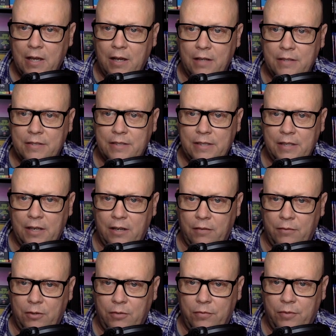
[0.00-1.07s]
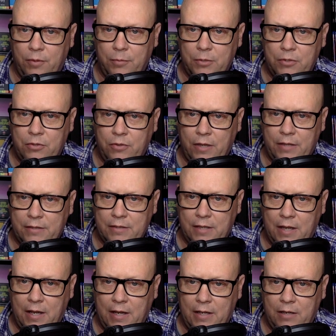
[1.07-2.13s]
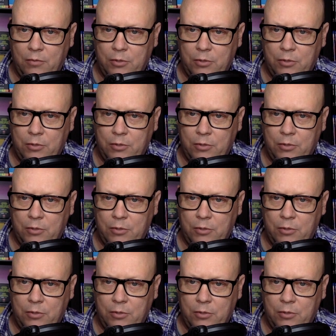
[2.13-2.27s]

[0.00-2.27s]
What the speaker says: unseen interview filmed in 2009,